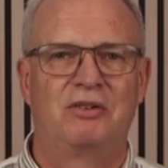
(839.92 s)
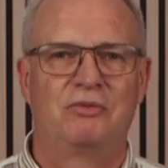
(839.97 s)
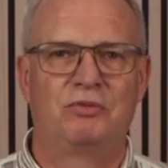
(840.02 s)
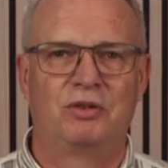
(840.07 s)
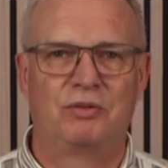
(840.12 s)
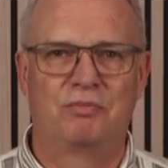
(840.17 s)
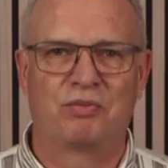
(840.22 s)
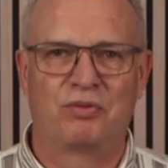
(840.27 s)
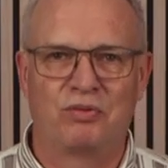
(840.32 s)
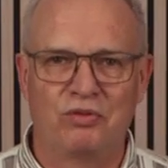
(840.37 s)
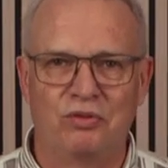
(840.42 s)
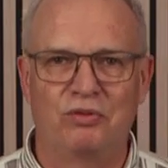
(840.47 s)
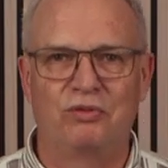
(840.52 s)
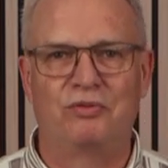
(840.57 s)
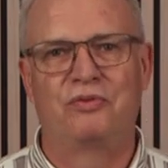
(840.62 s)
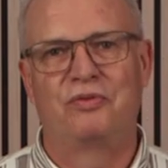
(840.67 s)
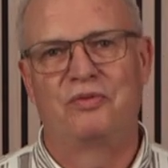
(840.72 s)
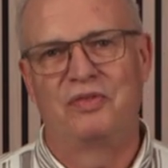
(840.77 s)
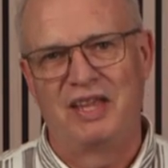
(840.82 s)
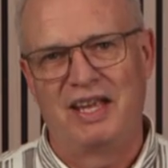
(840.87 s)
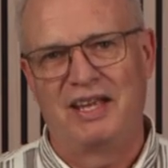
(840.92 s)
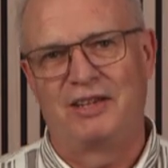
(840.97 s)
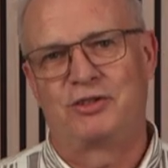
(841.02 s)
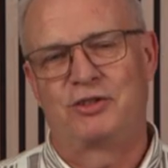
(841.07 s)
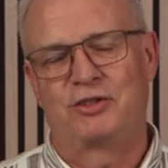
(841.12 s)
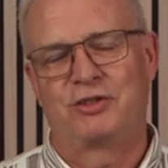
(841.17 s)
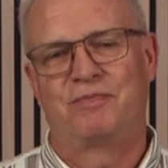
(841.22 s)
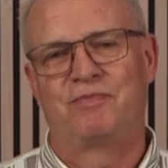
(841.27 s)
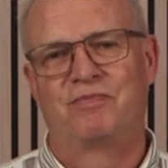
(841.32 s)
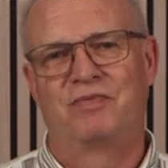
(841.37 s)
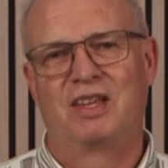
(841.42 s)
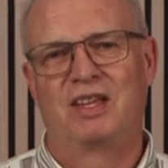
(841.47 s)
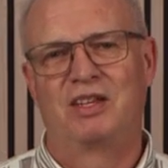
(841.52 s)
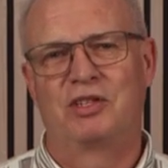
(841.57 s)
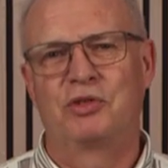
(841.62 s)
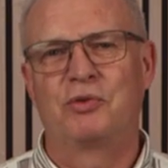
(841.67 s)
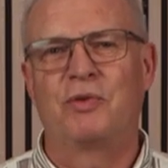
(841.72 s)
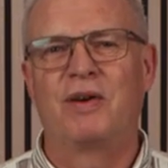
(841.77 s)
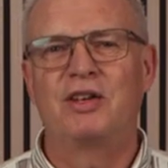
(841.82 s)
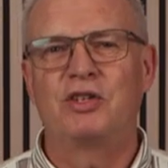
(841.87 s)
would prove this.
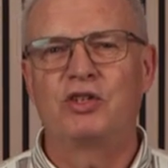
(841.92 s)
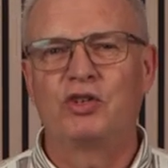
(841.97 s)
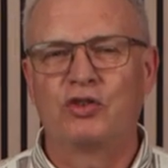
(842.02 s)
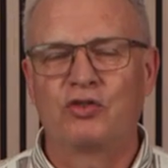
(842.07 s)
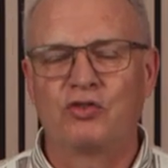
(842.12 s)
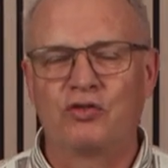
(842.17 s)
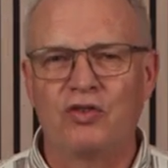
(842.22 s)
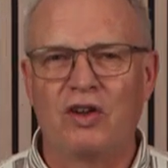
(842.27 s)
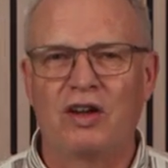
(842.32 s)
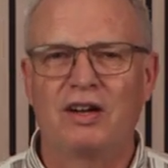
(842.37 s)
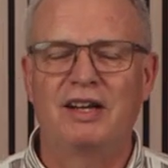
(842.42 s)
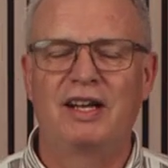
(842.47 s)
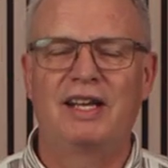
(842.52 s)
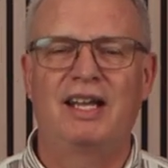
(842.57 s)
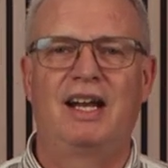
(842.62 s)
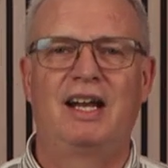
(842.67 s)
So I was struggling a